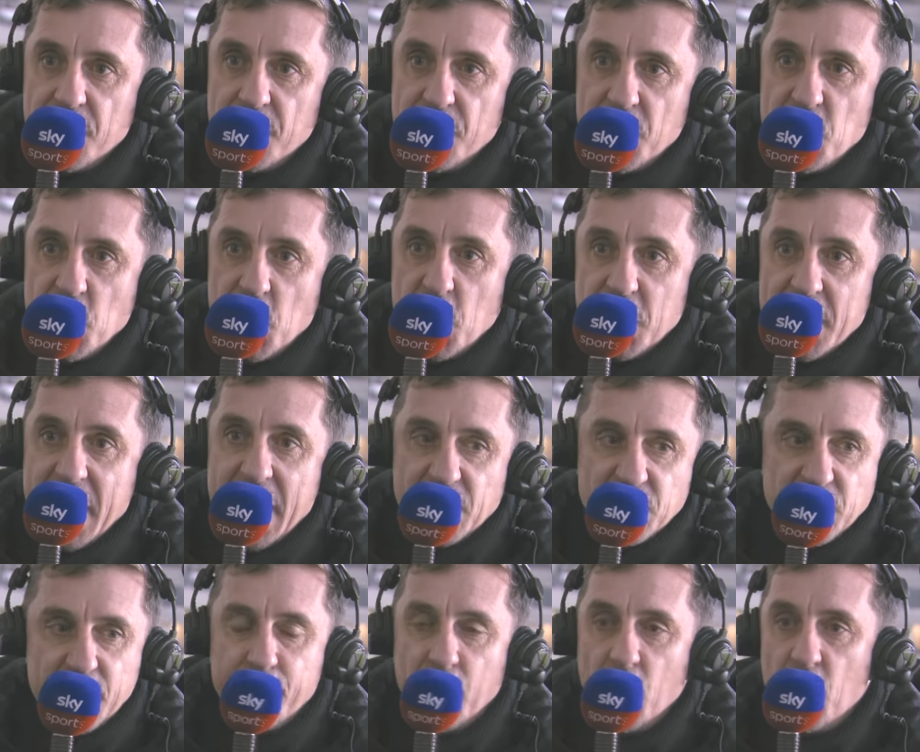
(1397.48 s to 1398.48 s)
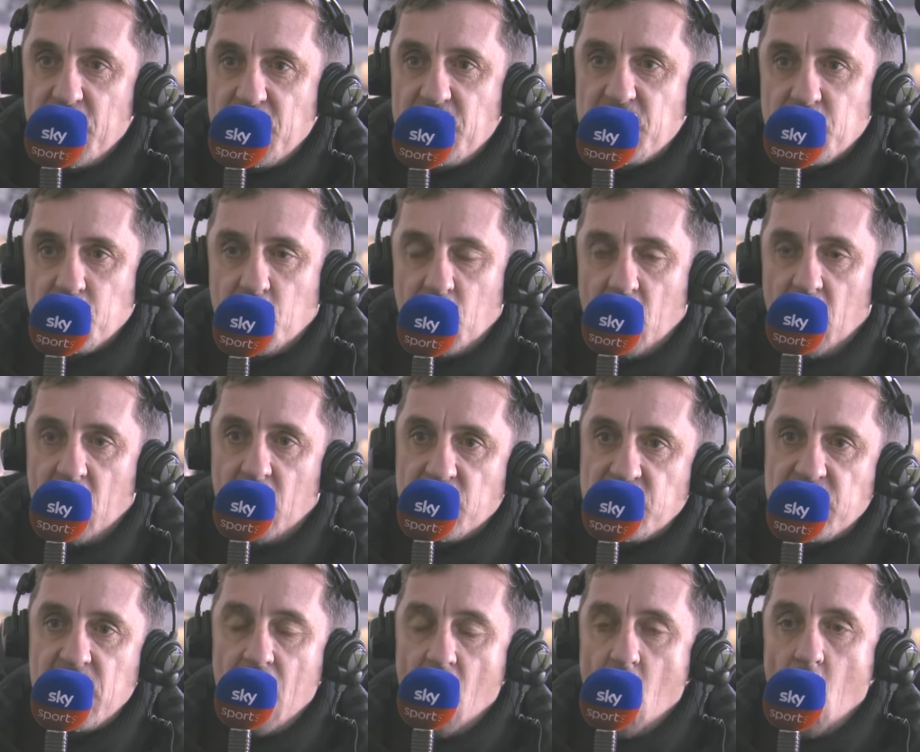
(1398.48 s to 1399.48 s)
that you can actually point
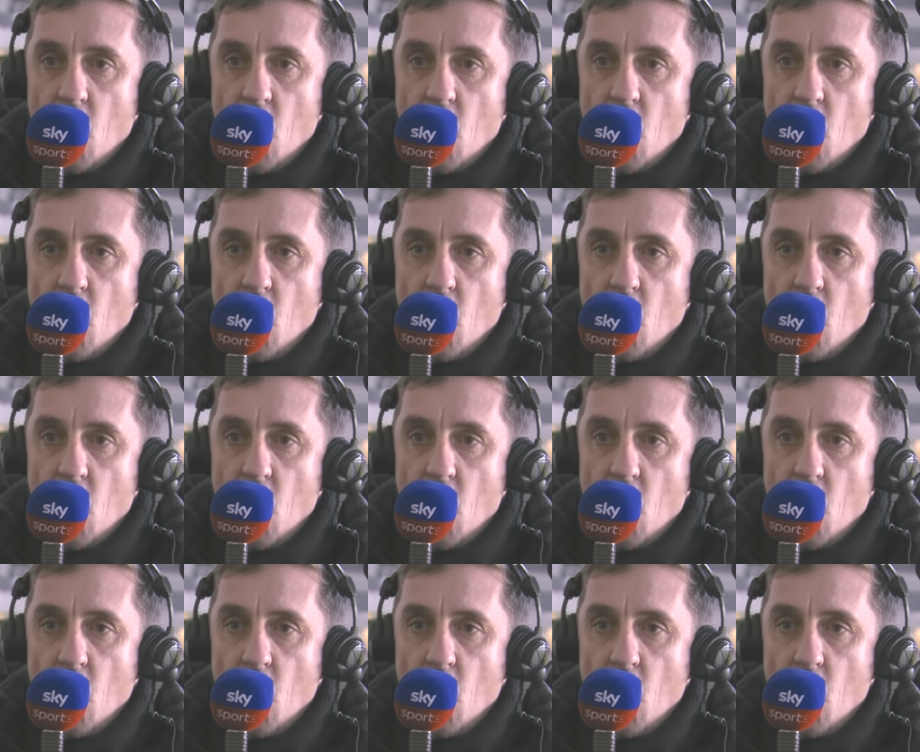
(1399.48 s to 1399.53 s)
towards,